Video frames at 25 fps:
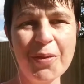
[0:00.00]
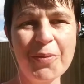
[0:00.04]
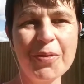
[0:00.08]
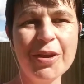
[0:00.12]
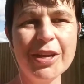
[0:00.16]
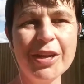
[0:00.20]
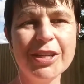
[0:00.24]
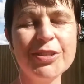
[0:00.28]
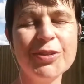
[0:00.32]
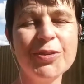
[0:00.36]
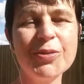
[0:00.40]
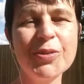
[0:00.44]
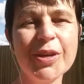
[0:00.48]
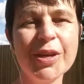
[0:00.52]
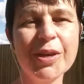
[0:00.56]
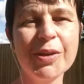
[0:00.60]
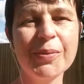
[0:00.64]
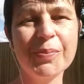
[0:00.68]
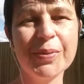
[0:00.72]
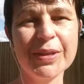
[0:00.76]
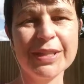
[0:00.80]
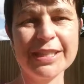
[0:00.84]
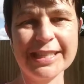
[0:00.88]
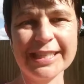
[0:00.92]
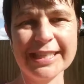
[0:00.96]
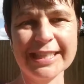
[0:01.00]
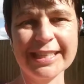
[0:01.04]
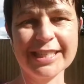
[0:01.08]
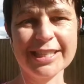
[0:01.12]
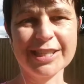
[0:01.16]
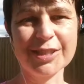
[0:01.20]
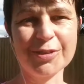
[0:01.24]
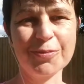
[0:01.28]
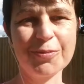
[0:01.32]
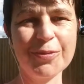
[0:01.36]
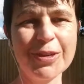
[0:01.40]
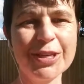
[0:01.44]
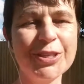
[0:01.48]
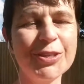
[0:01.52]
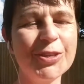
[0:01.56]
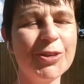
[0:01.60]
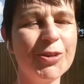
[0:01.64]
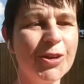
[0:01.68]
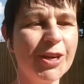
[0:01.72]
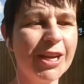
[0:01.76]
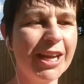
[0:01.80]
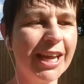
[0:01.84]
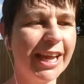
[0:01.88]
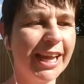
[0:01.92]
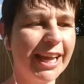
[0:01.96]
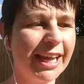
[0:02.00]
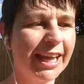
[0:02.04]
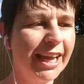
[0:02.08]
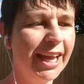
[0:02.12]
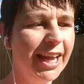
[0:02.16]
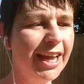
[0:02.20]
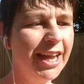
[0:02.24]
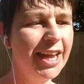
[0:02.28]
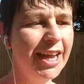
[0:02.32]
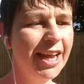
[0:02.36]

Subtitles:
we're talking business, we're talking